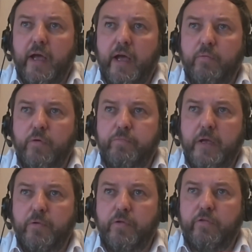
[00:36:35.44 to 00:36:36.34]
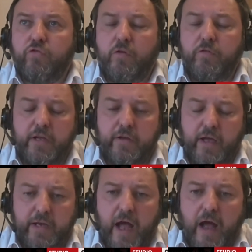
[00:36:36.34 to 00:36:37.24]
with people struggling
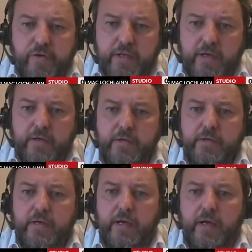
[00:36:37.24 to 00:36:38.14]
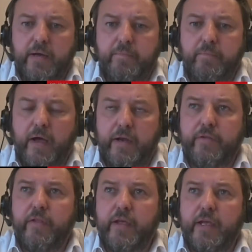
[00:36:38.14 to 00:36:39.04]
in Africa, and
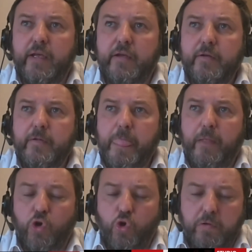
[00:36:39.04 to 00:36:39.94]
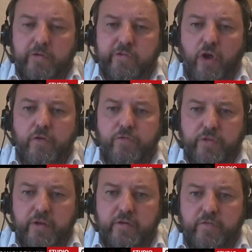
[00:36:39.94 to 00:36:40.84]
in the global South or
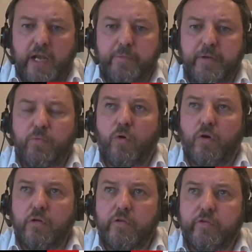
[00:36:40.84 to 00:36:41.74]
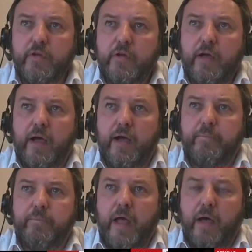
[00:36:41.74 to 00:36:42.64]
the developing world.
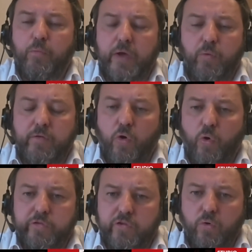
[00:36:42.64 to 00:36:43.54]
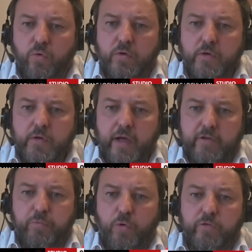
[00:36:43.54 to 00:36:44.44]
And we've also, I
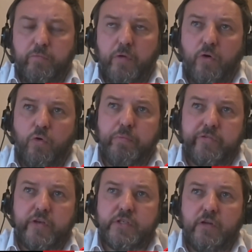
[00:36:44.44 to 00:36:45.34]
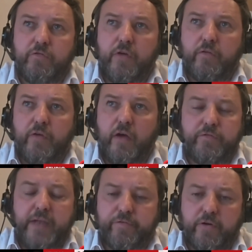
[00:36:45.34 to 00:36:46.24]
suppose, from our own position of
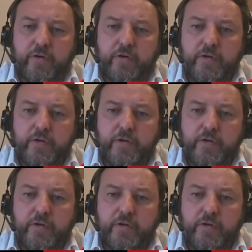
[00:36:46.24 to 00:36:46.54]
never